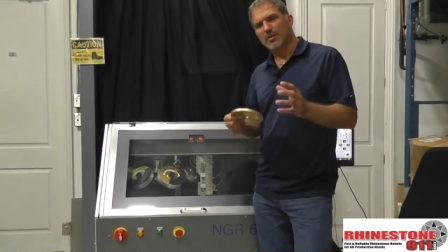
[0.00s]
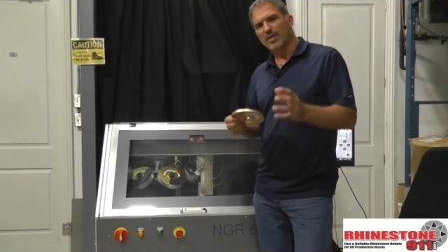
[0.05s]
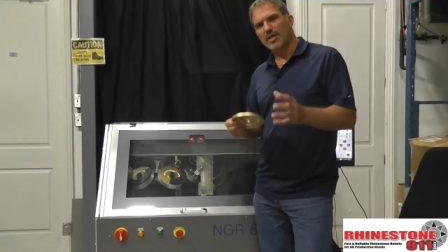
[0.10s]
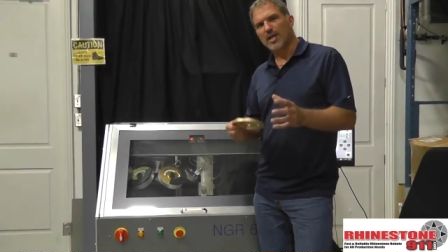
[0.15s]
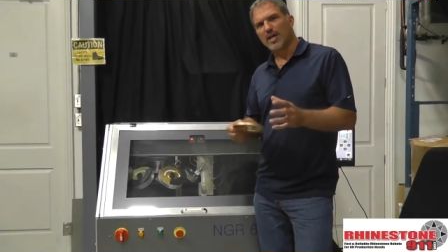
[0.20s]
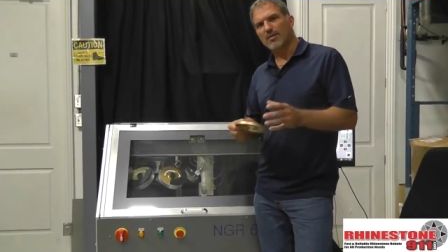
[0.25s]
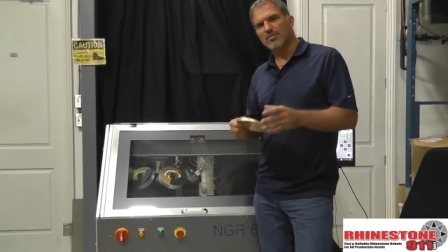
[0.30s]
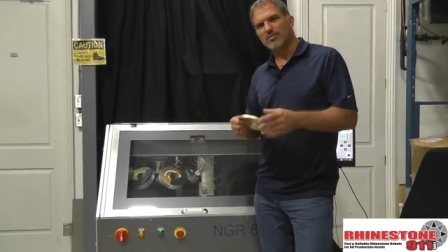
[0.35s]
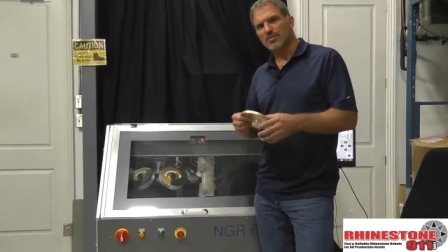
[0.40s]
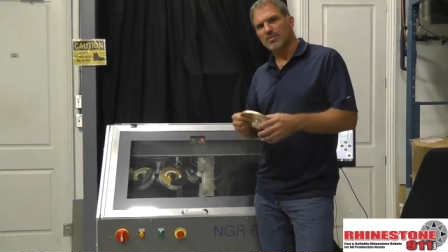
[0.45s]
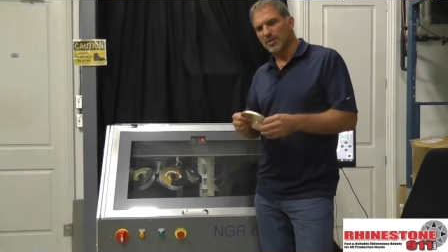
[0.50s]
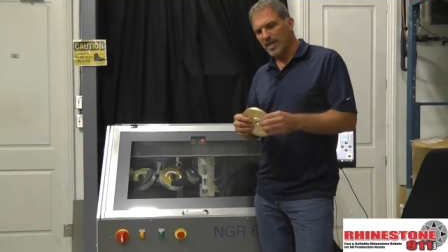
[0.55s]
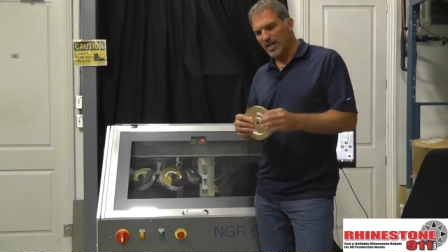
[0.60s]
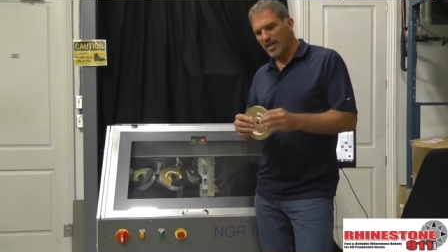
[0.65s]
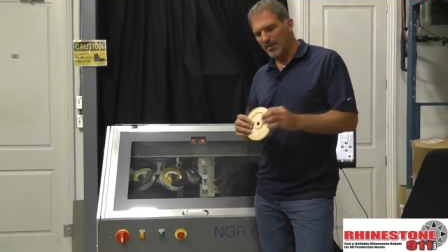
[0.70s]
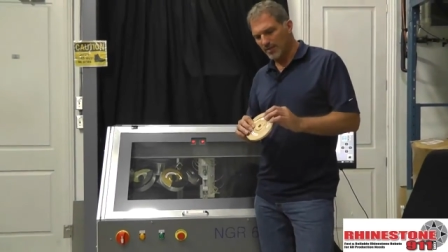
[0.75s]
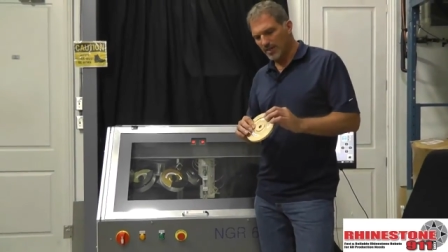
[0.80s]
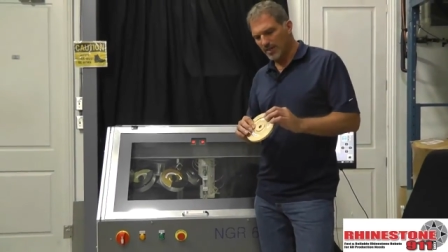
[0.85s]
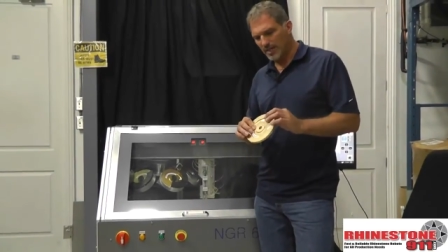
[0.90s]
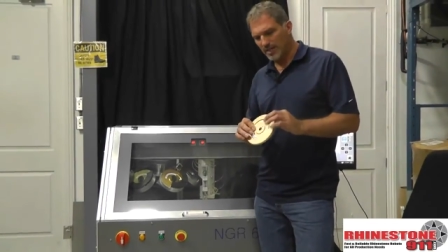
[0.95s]
It comes with
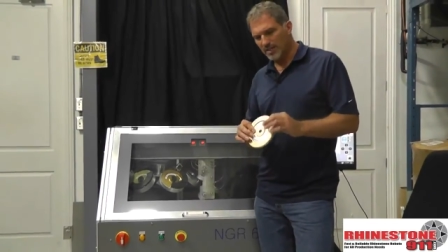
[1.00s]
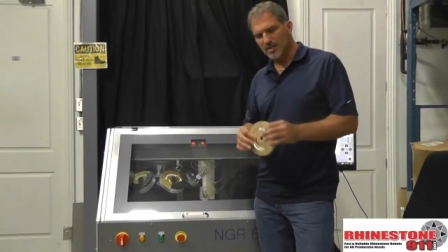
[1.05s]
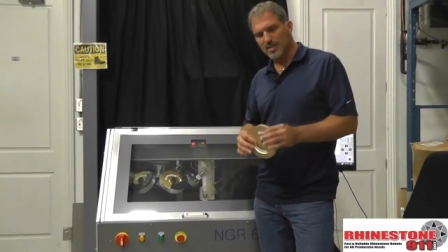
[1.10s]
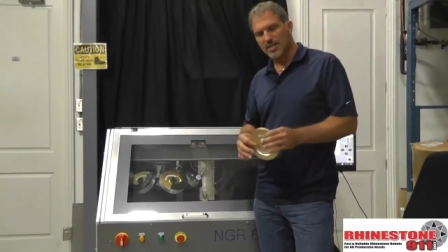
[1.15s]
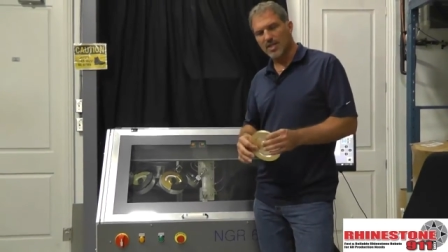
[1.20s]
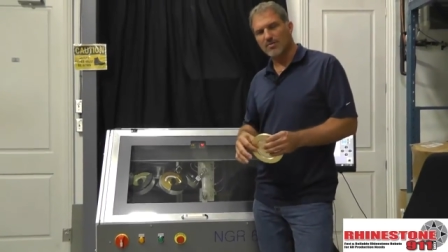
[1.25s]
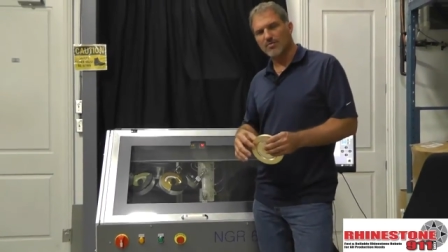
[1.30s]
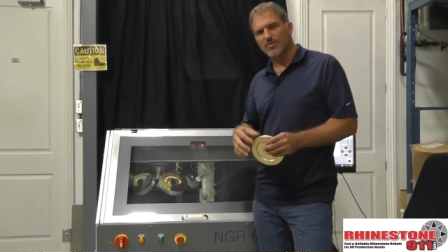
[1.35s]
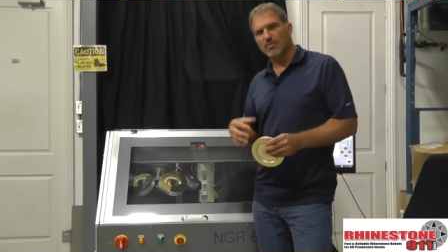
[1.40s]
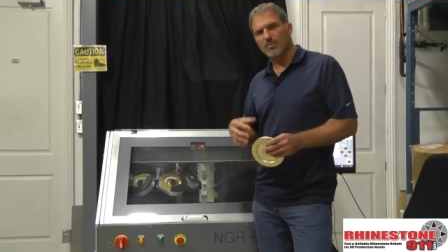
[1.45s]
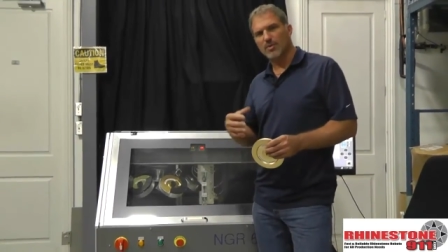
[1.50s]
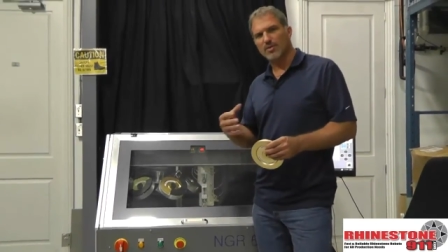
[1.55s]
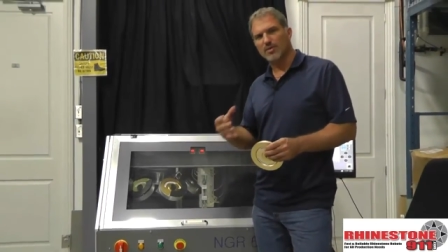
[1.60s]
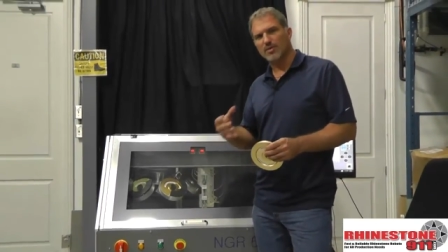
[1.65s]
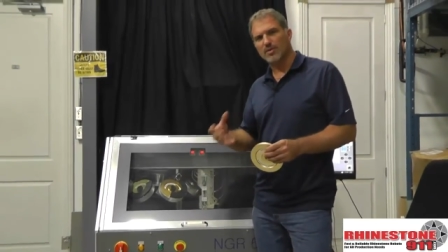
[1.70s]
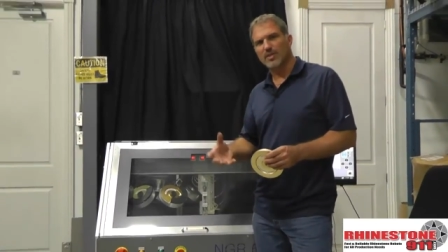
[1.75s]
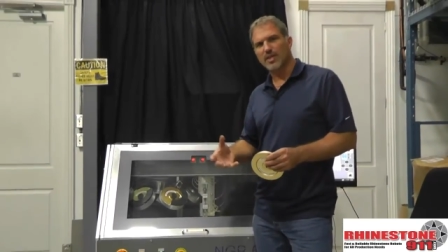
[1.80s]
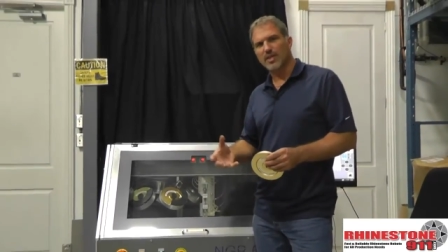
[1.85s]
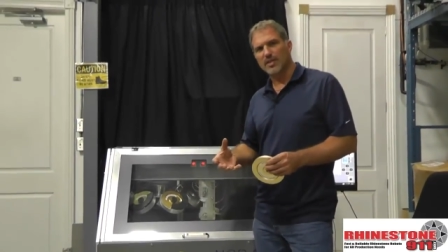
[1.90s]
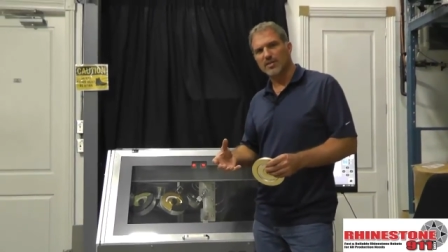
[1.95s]
every conceivable
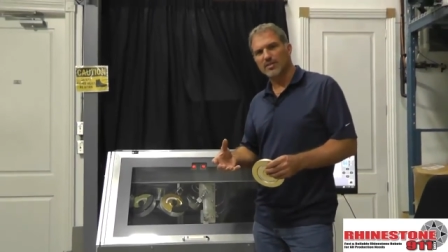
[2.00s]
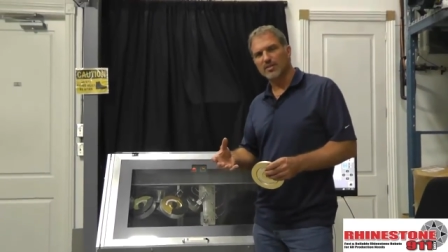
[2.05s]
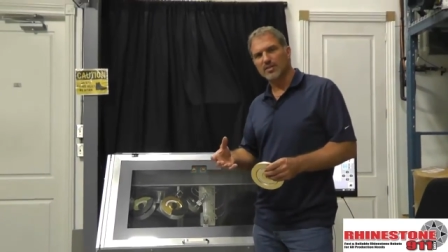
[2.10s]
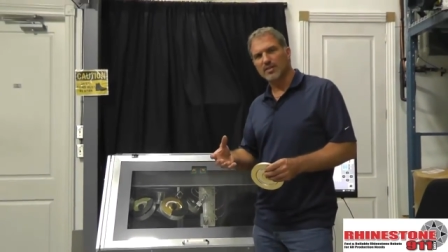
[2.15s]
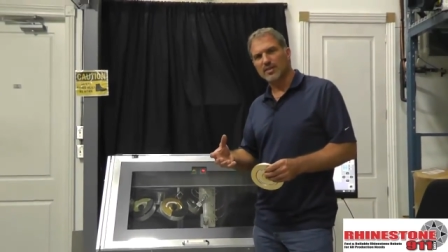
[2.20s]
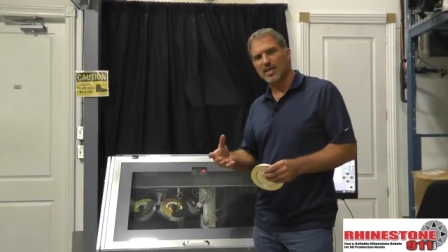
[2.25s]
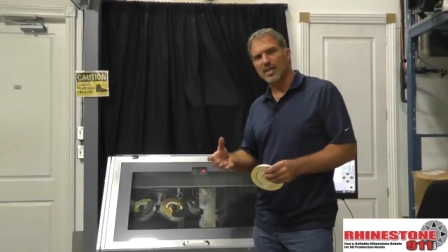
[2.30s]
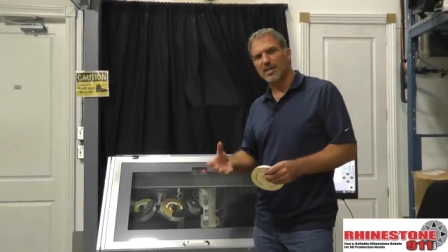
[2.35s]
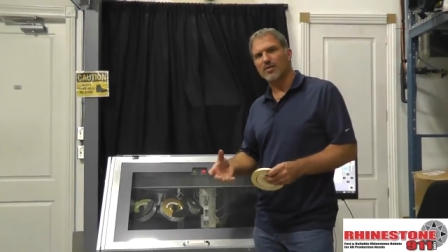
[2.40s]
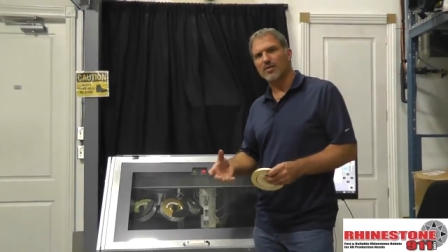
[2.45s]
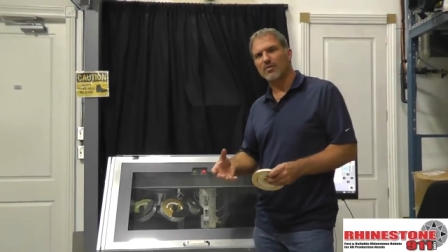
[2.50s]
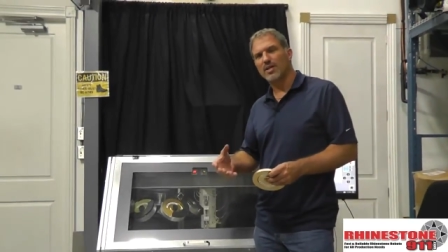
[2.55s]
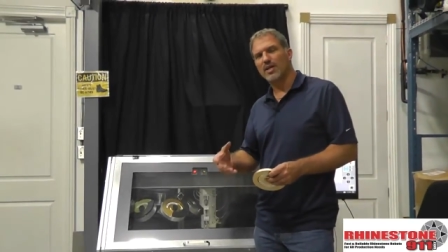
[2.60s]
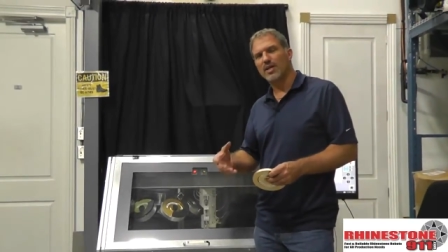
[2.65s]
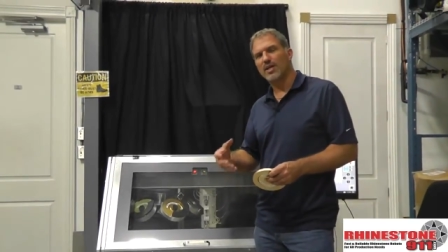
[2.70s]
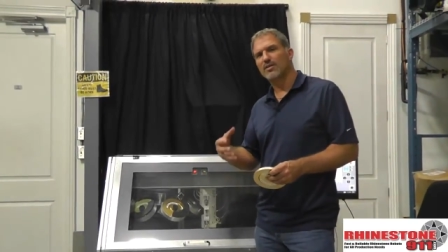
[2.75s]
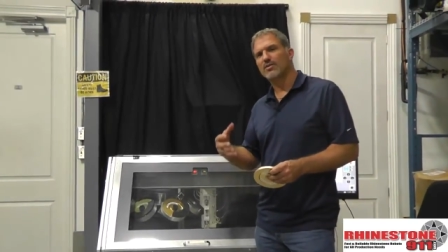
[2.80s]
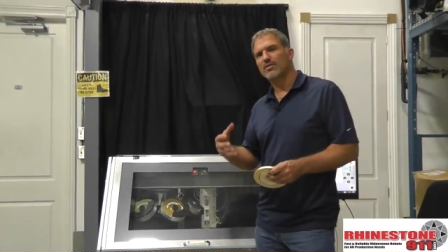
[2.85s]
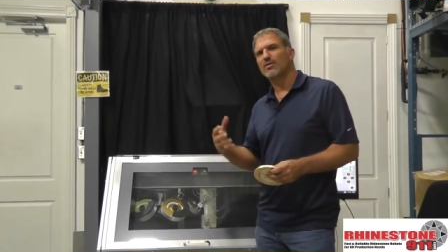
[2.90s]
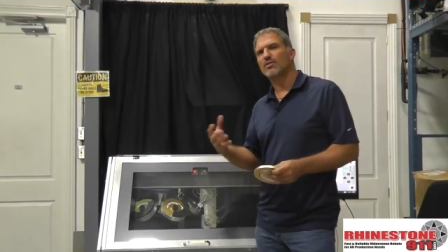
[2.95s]
disc that you
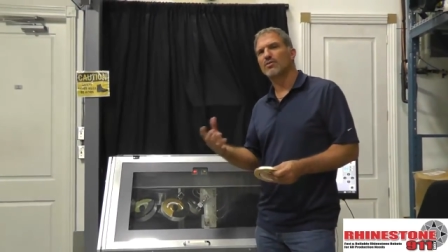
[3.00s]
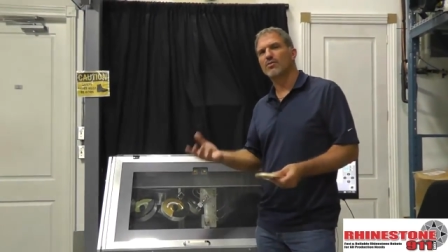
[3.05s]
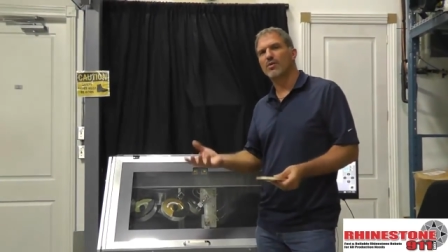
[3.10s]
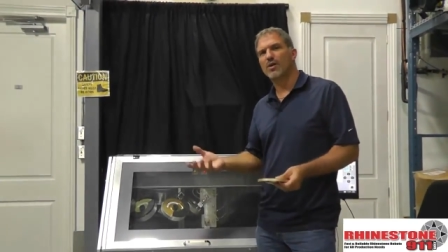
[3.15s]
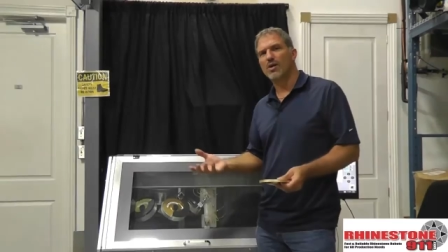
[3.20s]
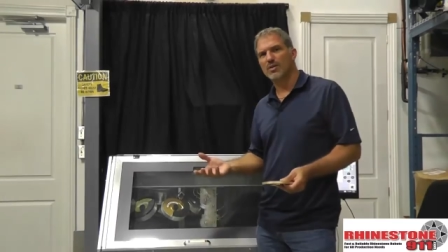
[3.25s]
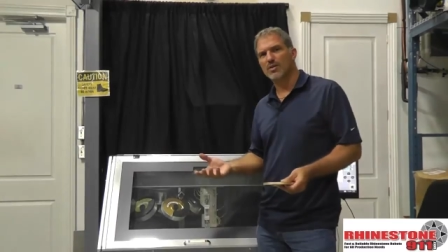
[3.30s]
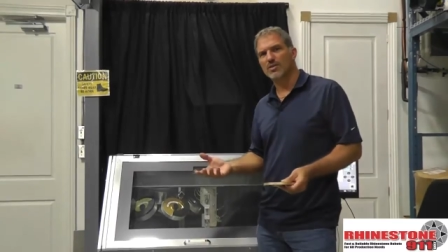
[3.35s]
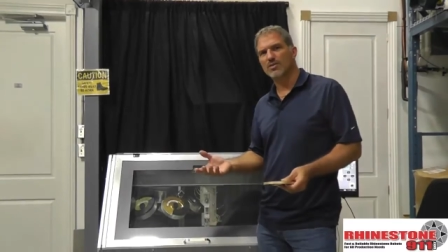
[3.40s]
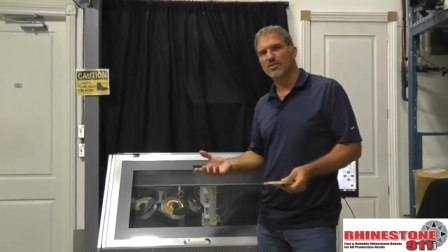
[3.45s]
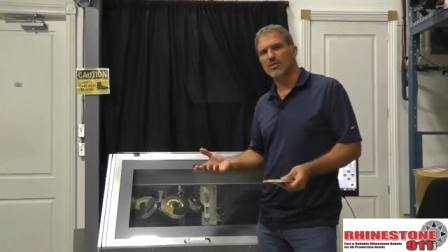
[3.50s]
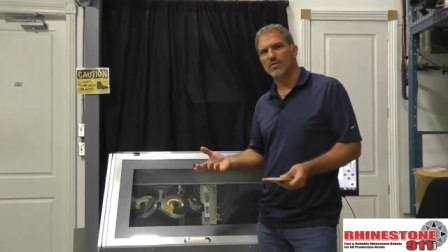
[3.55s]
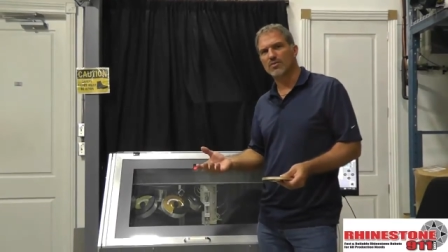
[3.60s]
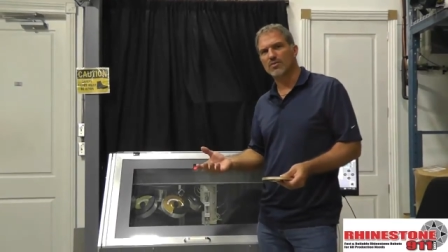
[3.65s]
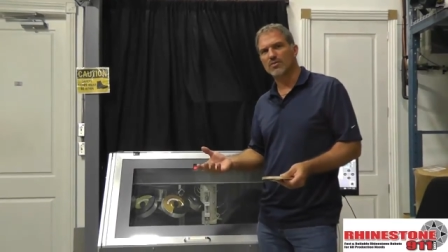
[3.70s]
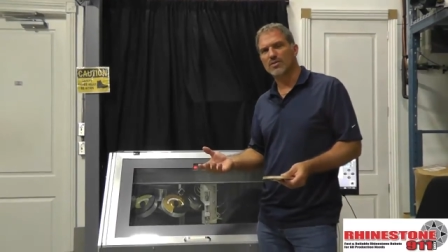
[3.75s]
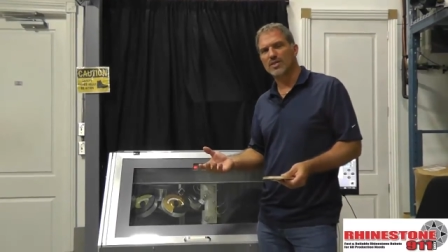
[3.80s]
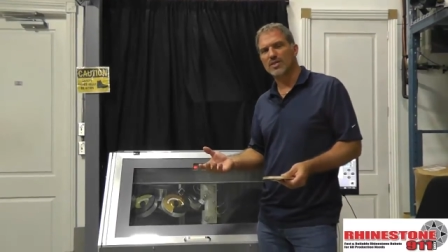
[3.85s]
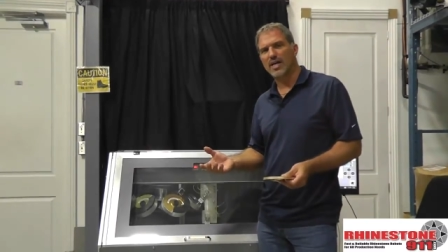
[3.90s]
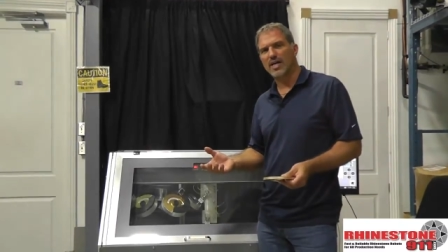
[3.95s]
need to do all the
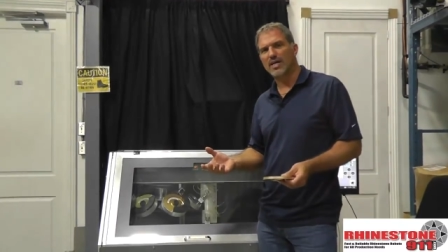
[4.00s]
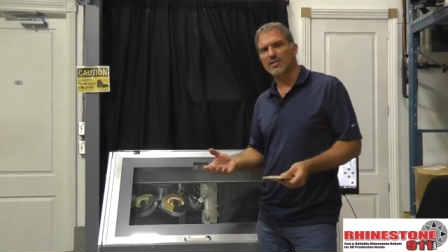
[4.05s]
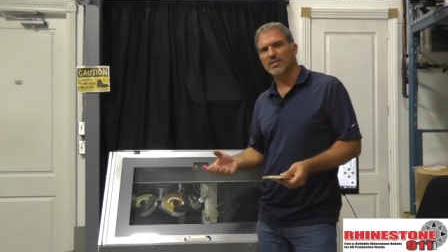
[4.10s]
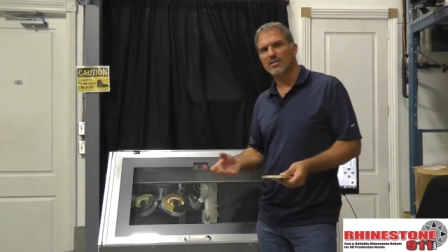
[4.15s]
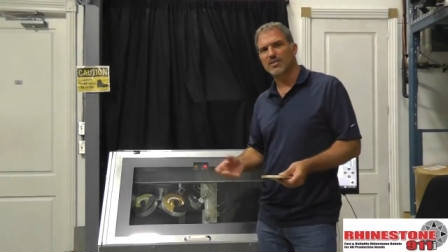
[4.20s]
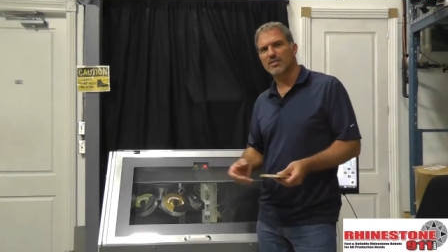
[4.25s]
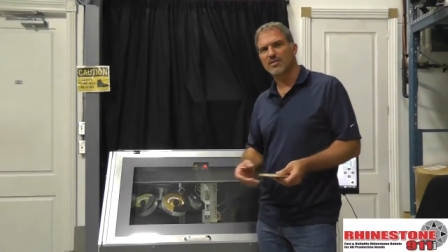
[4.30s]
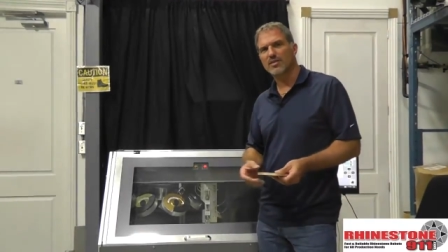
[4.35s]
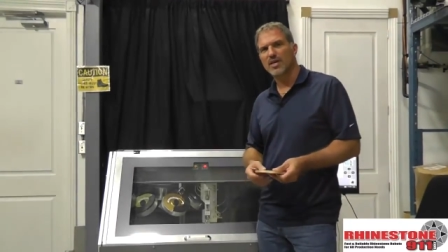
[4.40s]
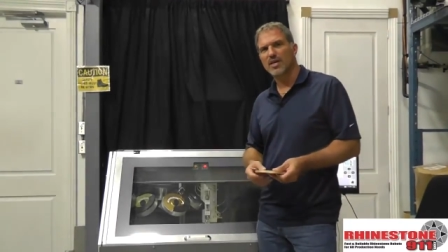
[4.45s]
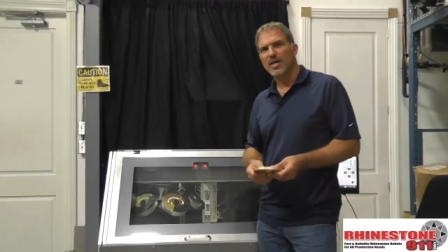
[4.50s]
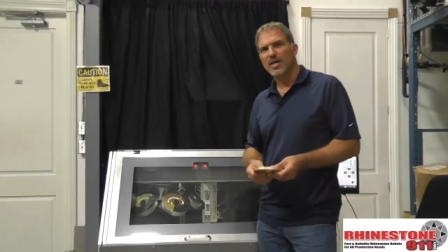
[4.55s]
stone sizes,